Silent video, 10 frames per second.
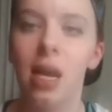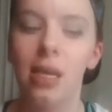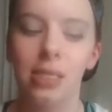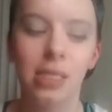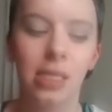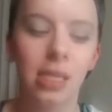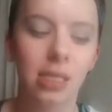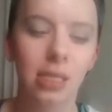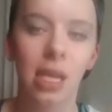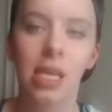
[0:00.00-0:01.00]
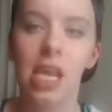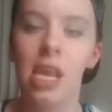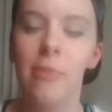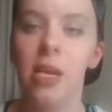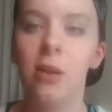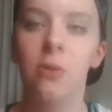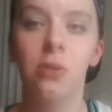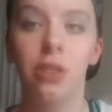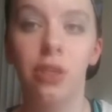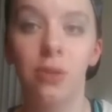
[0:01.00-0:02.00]
sent a cameo
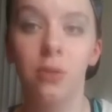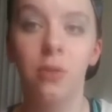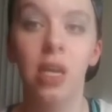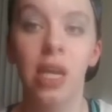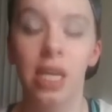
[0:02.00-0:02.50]
to